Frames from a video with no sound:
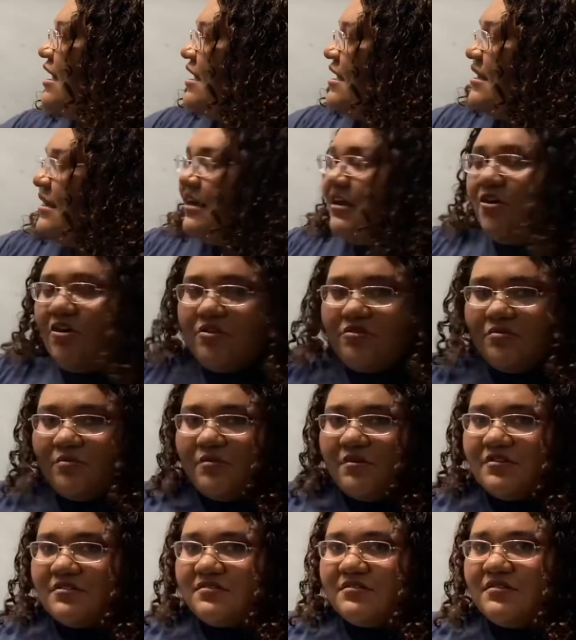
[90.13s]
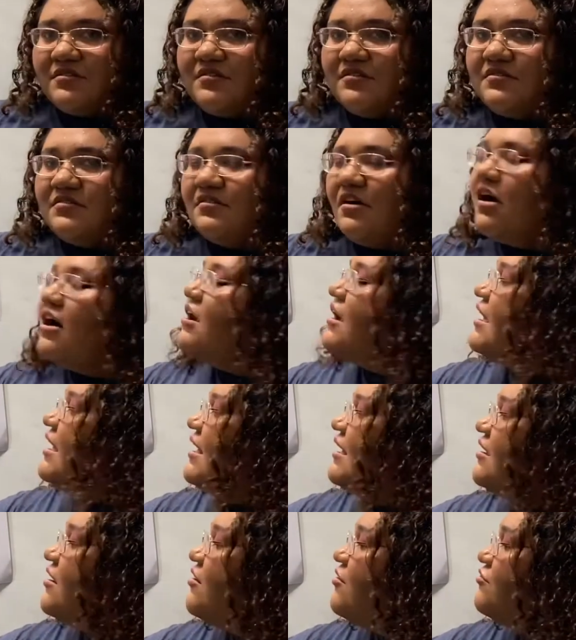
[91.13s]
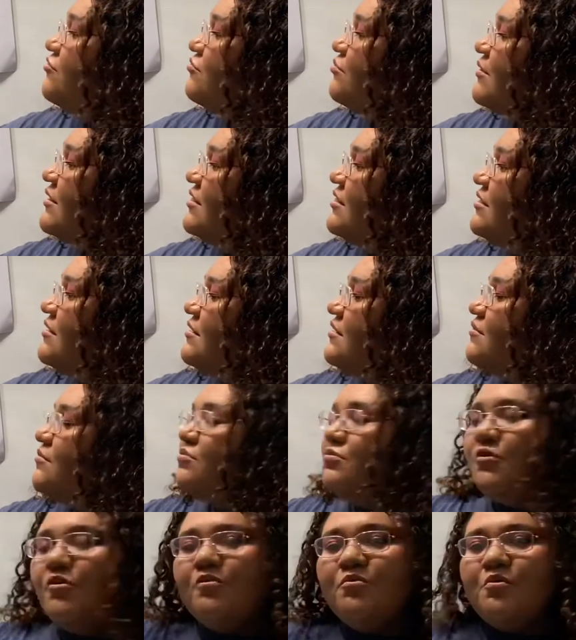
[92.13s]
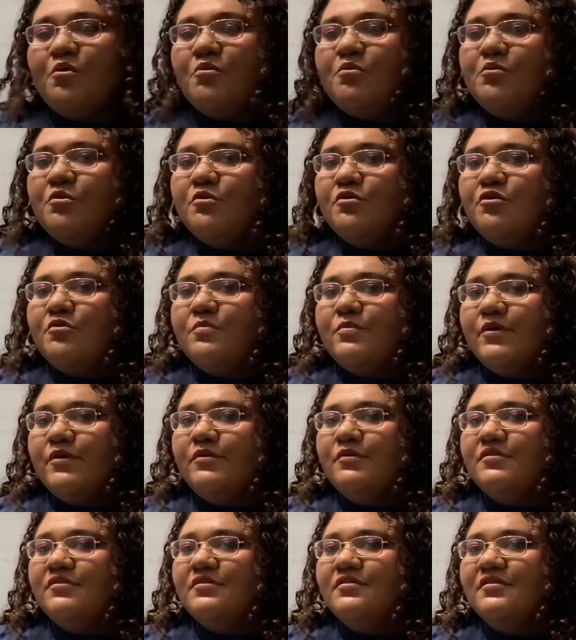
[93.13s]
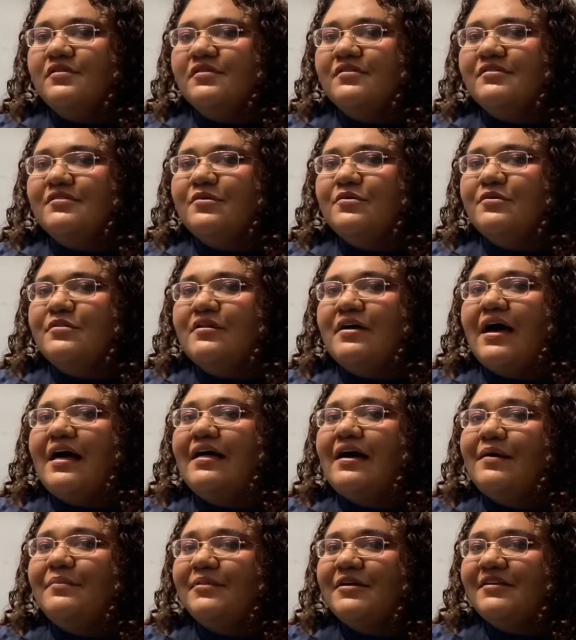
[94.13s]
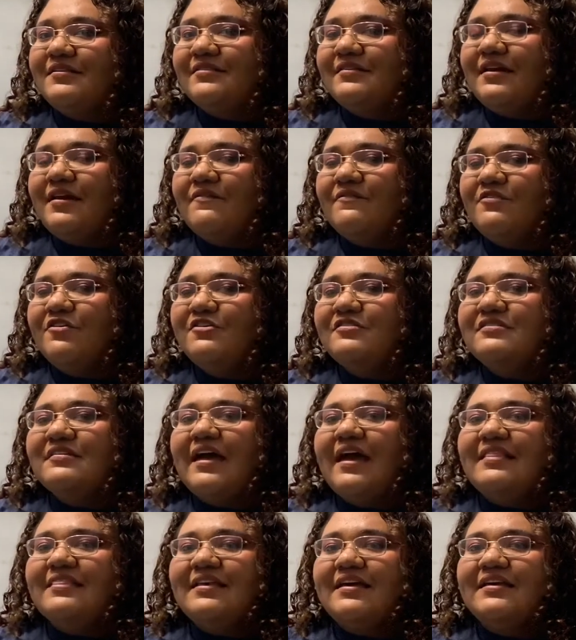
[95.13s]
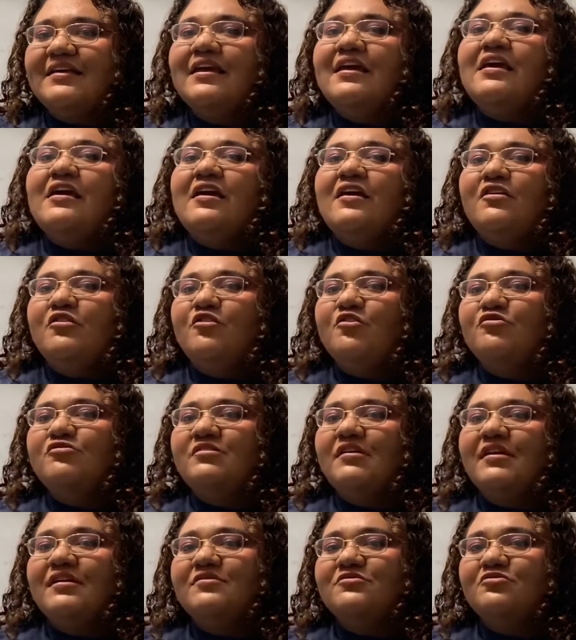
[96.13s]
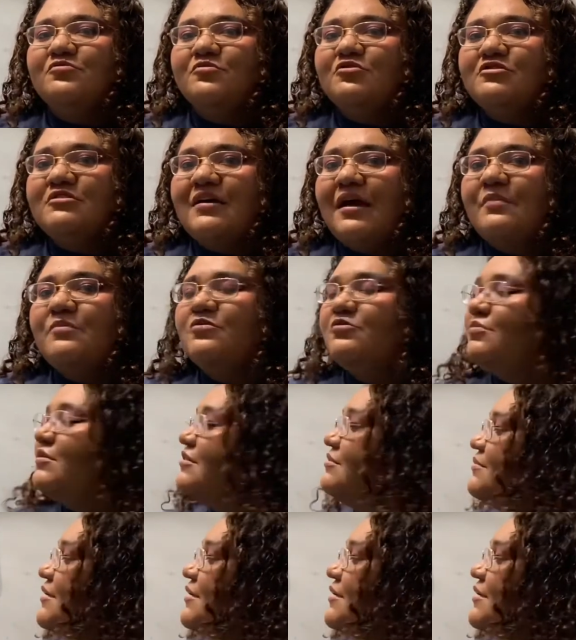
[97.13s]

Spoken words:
Here are the words to the song. It goes with the row, row, row your boat. So I'm going to sing it first and then you will sing it 2 more times with me.